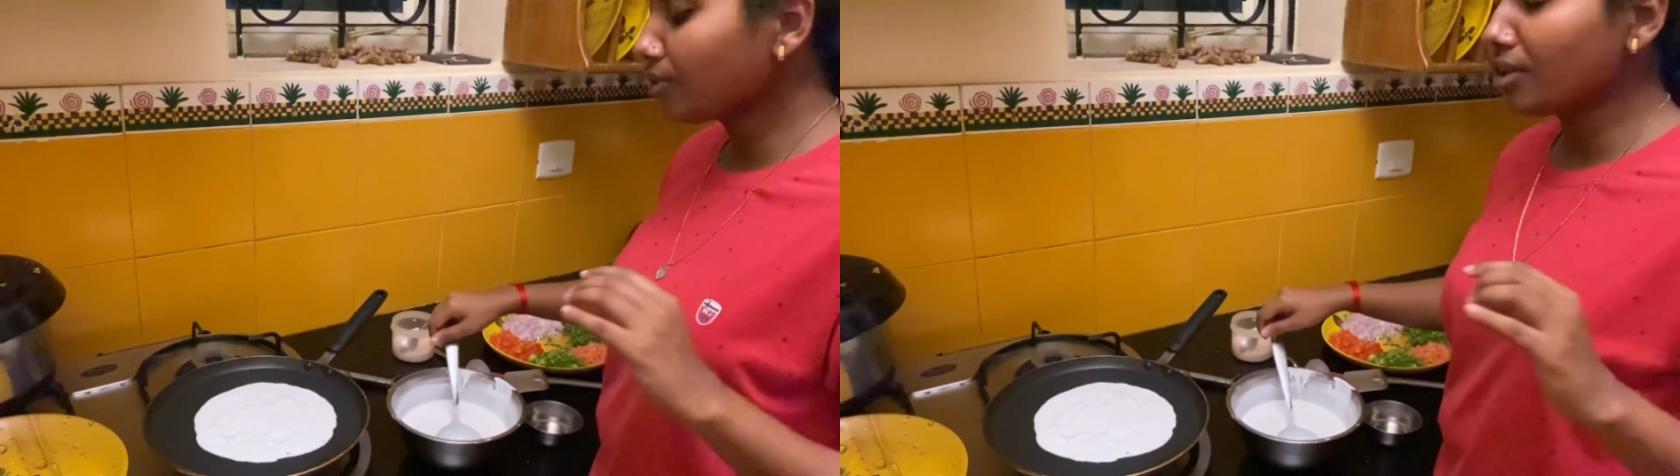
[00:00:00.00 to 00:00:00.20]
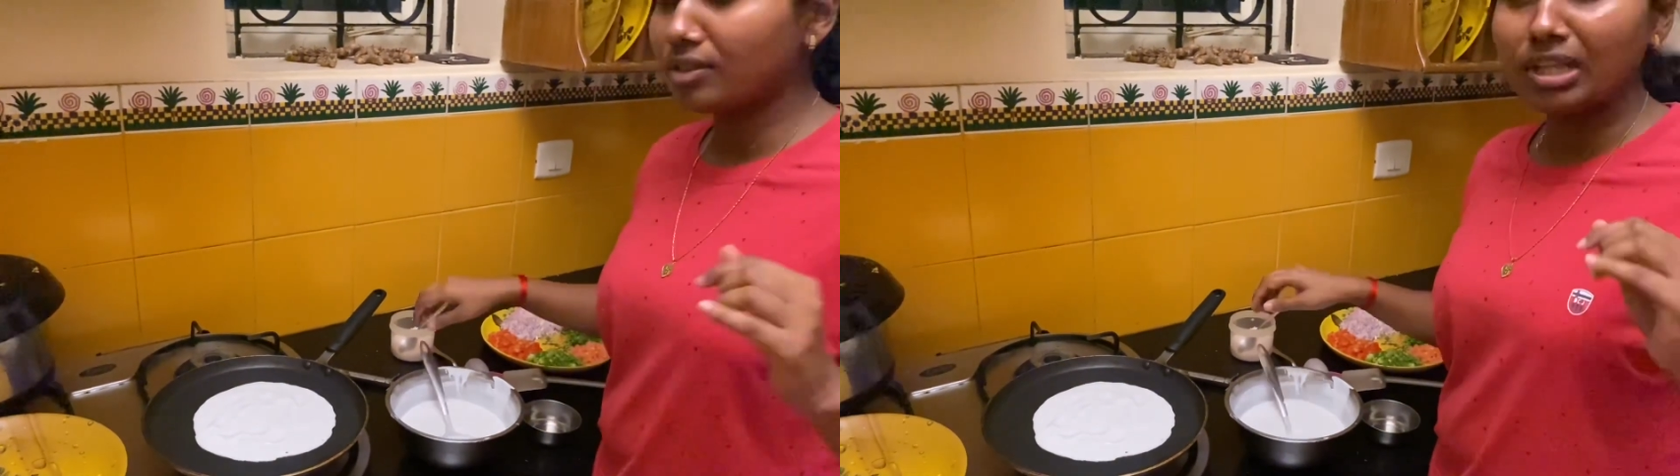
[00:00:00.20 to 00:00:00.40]

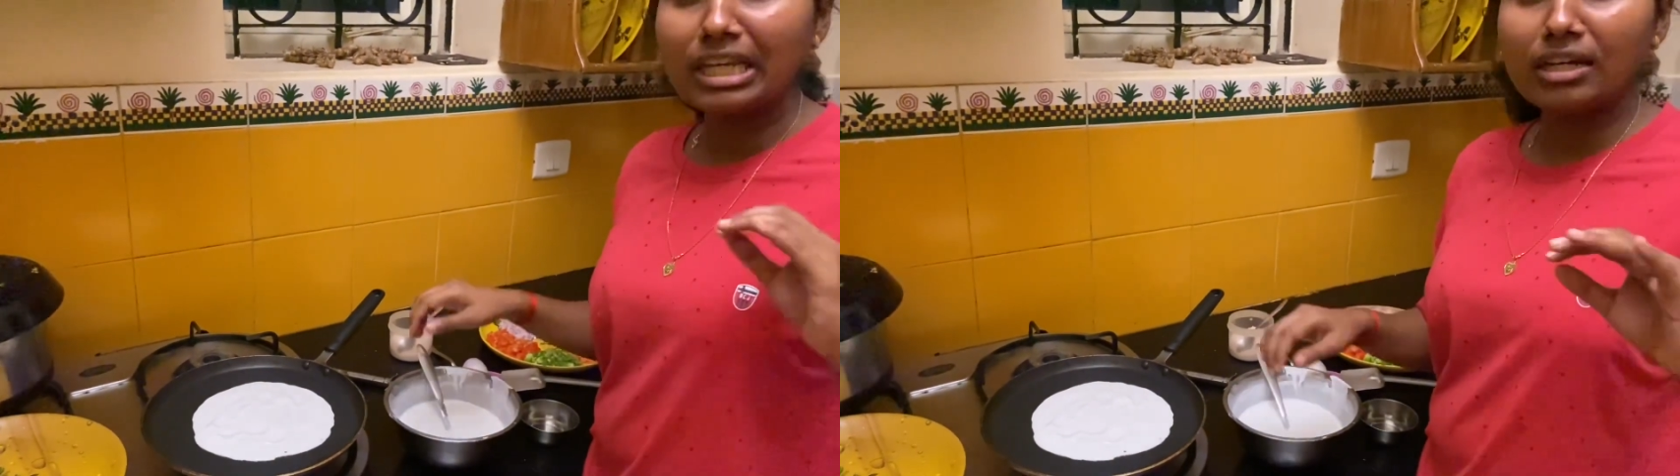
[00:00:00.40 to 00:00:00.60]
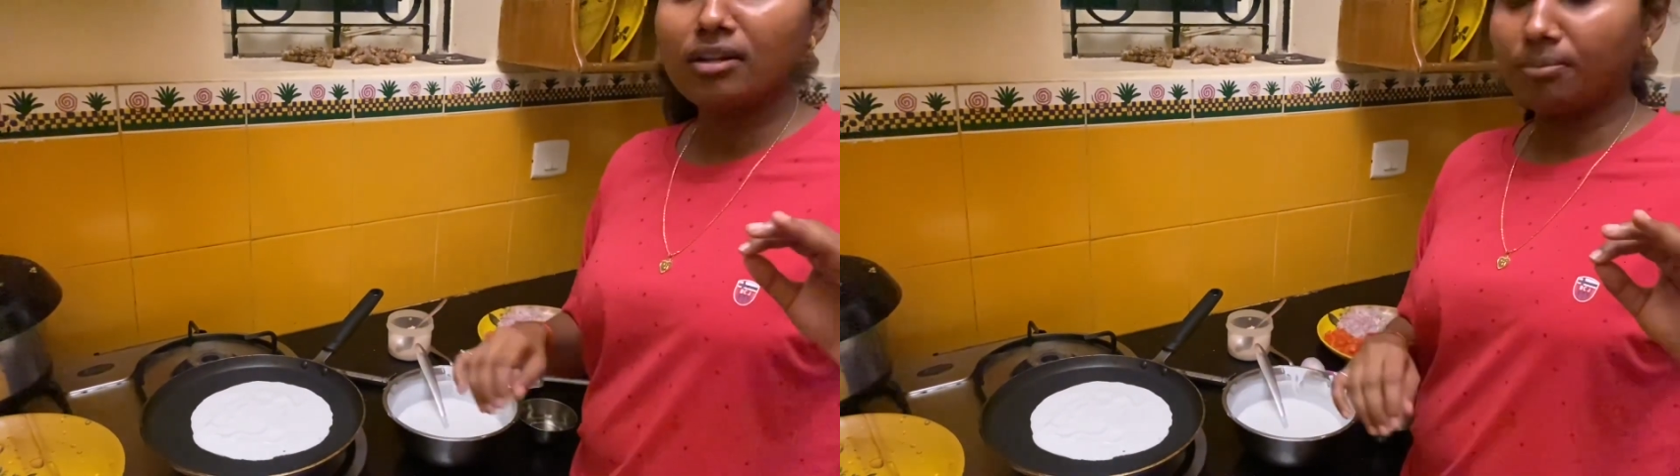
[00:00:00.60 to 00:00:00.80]

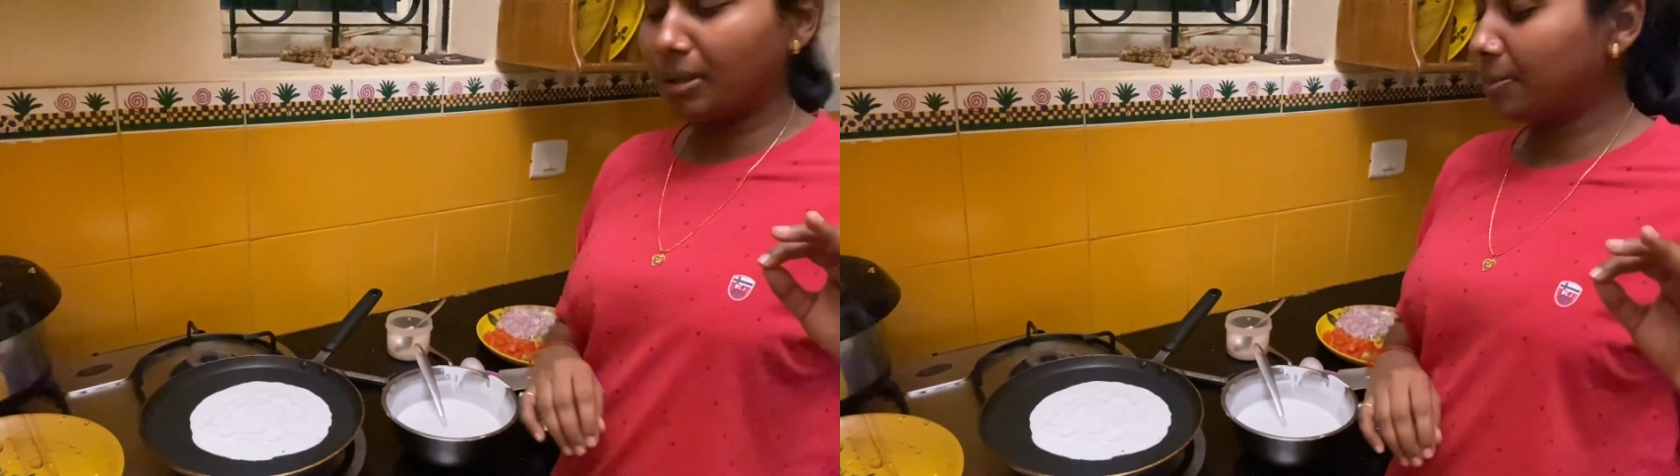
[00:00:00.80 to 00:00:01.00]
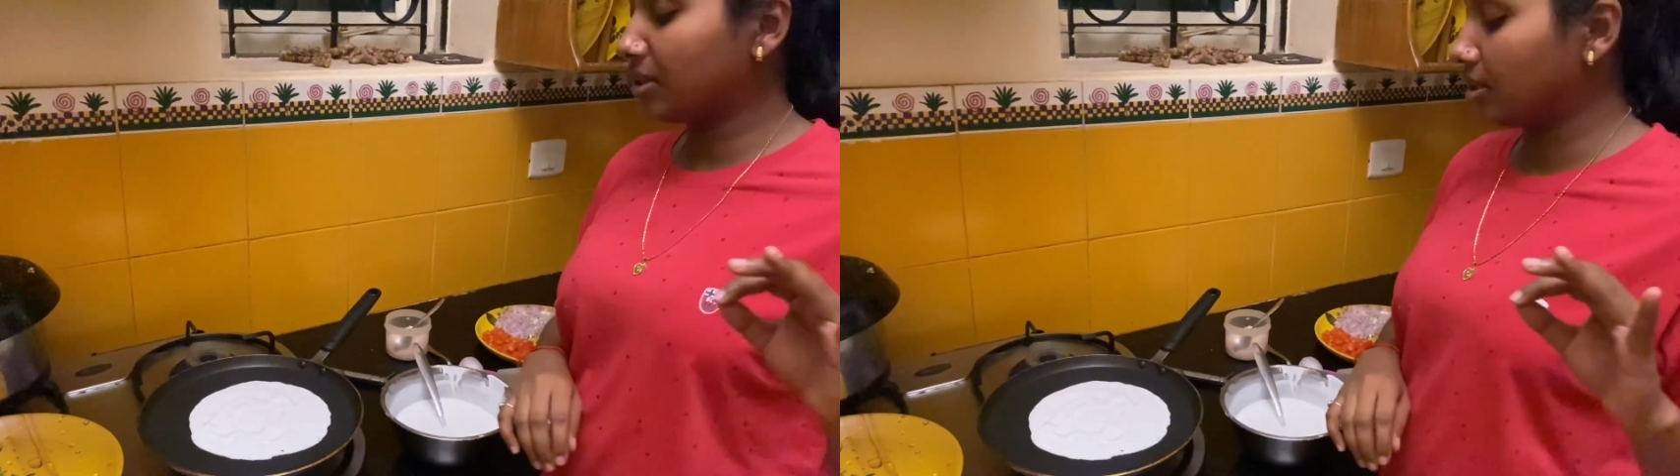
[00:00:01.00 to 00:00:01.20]
thin,
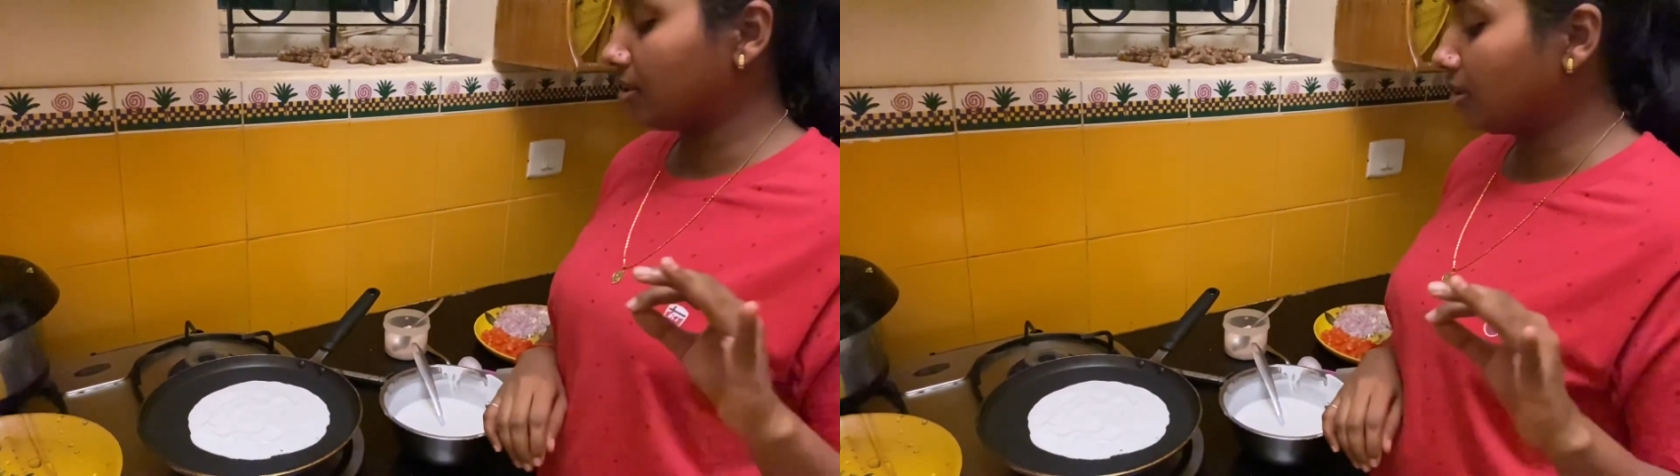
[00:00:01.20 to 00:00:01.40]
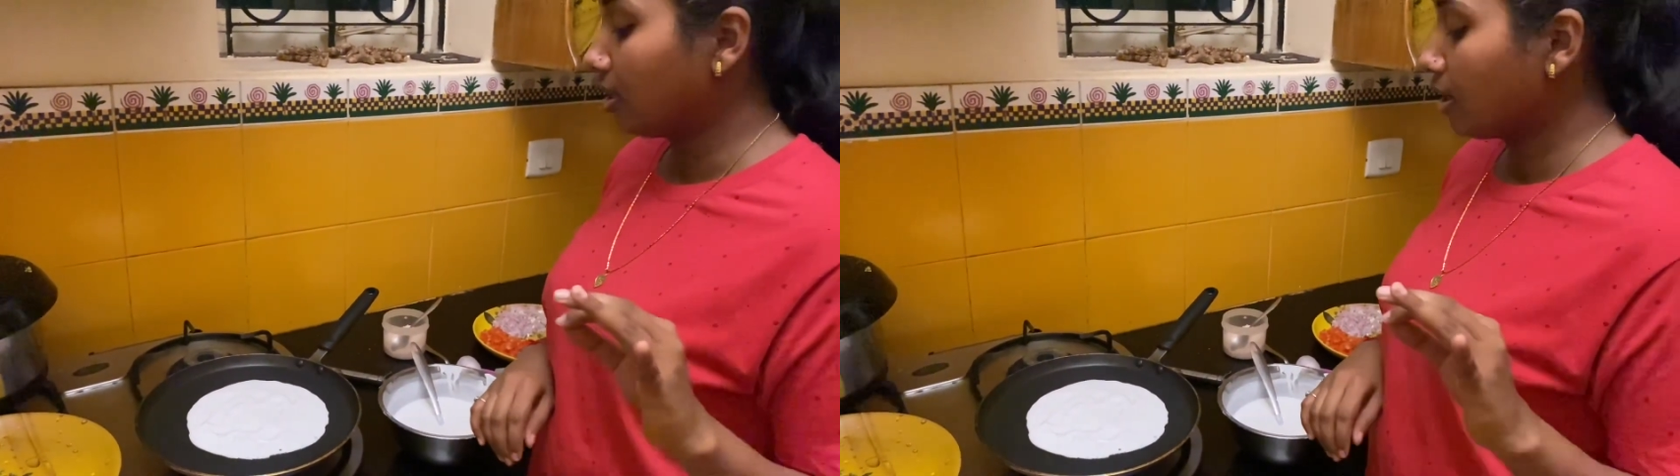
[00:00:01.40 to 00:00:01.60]
paper thin.
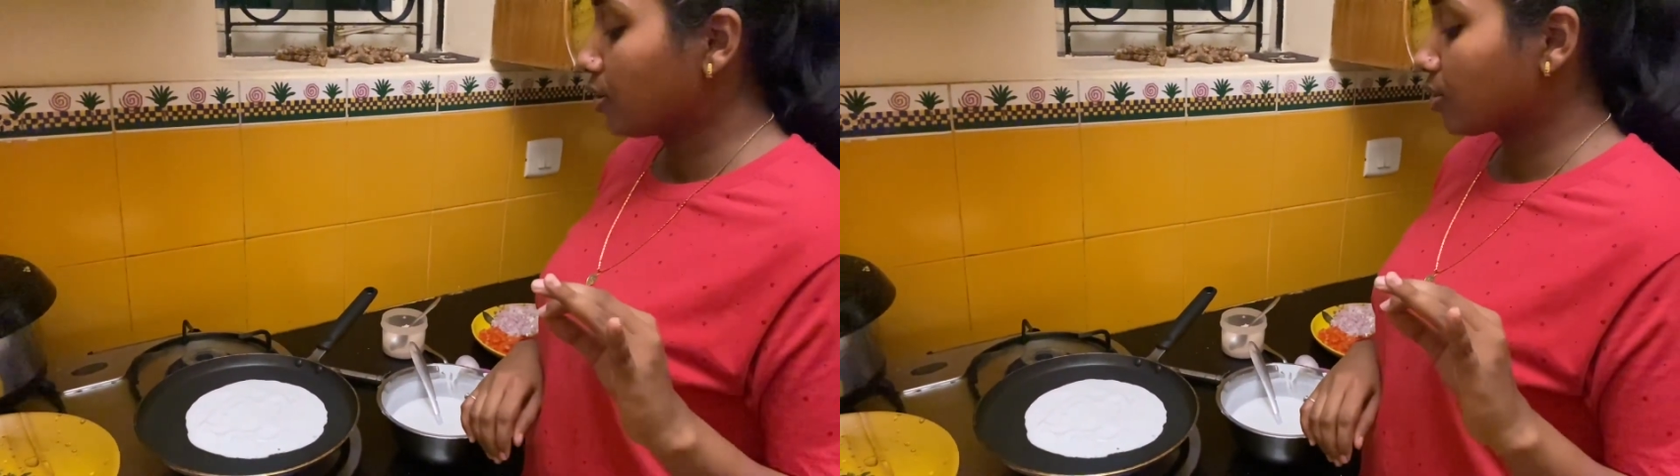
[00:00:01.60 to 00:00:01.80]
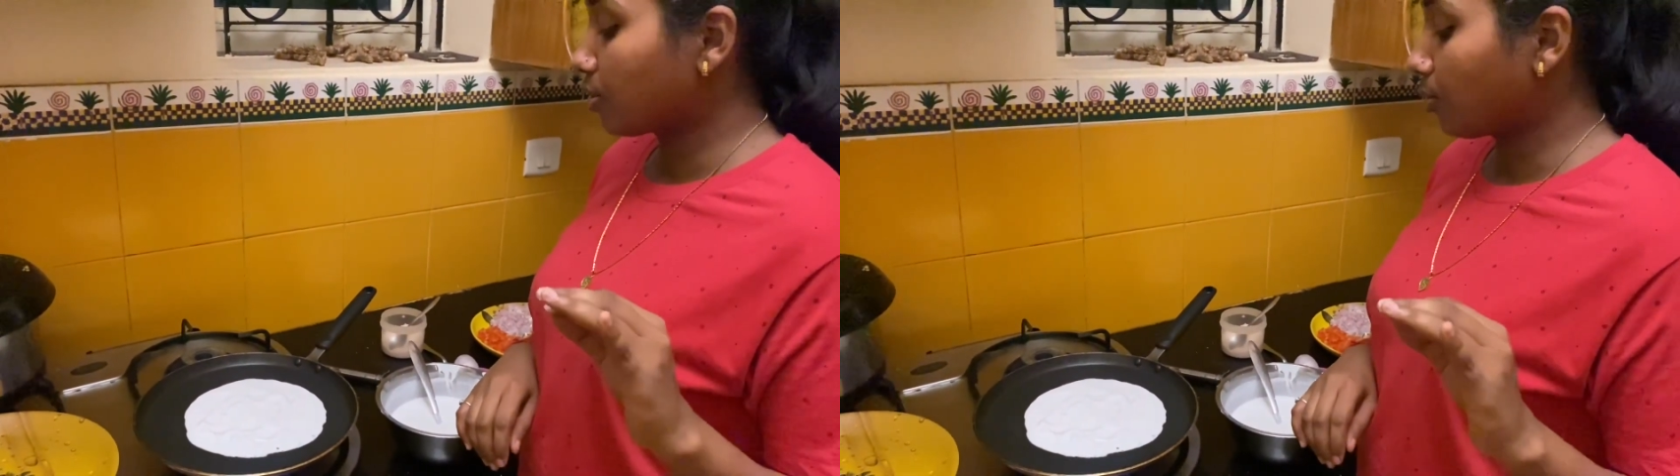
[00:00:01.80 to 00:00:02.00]

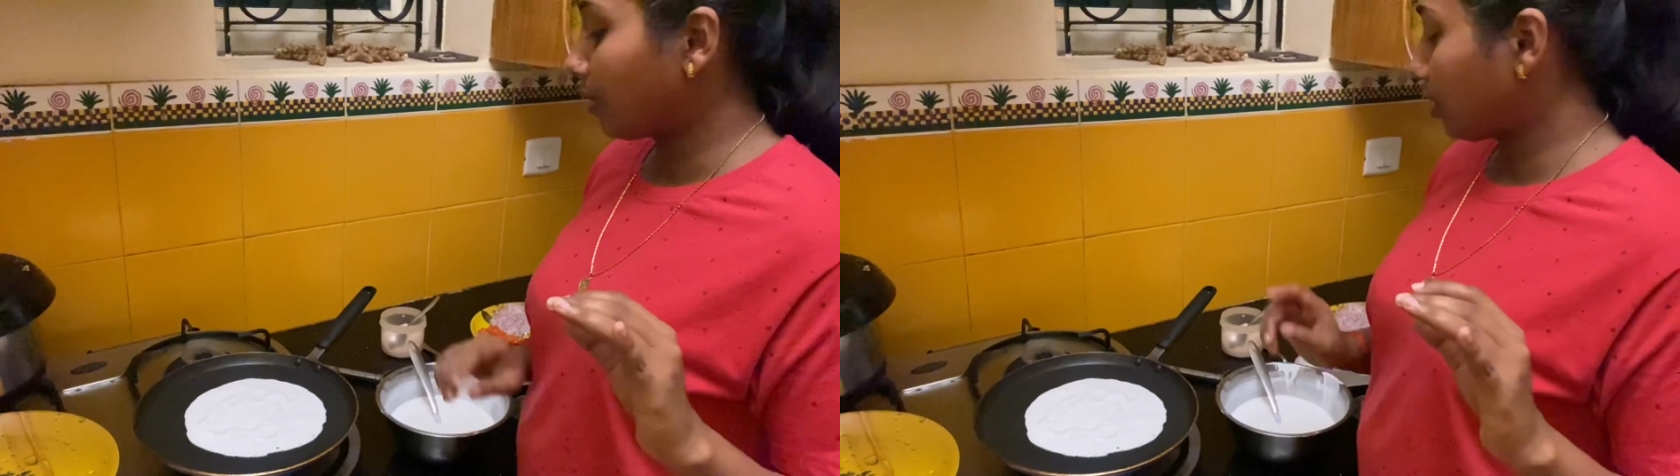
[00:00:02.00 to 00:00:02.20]
So we're